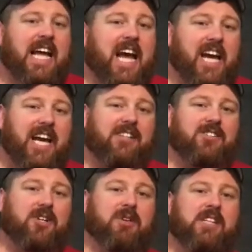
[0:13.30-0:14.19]
Hey guys,
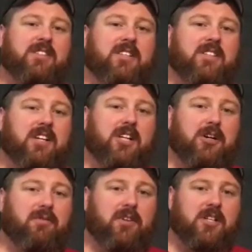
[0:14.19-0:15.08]
so recently did a
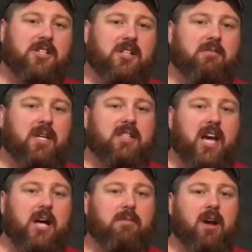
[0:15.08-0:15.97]
little fishing. My
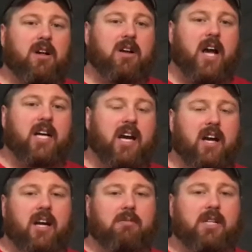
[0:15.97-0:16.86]
dad, brother, and I
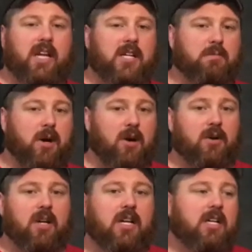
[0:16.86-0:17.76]
got out on my dad's
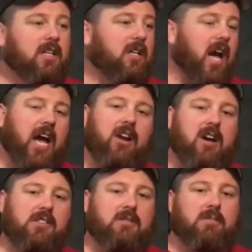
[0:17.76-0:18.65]
boat. Had an
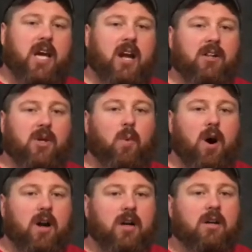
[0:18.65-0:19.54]
awesome day out on the
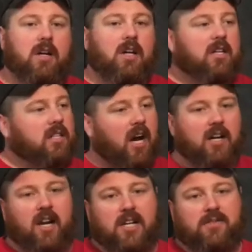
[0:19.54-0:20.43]
water. Caught
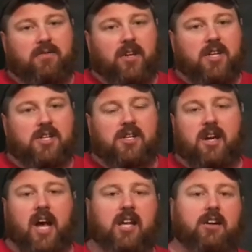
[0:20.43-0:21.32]
a nice fish.
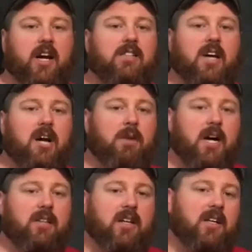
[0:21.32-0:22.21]
Had a great time
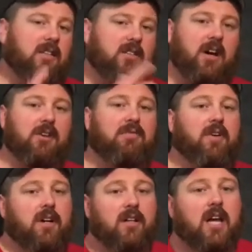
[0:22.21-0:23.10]
out there. Ton of
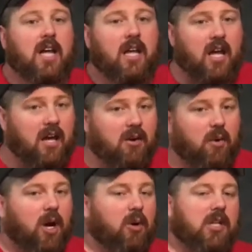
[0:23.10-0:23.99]
fun. And
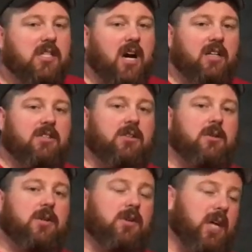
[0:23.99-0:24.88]
what I want to talk
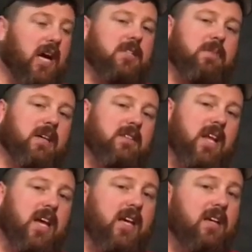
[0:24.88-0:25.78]
to you guys about
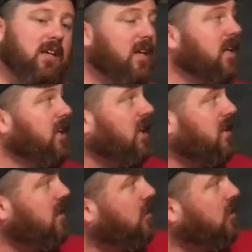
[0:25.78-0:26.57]
today is a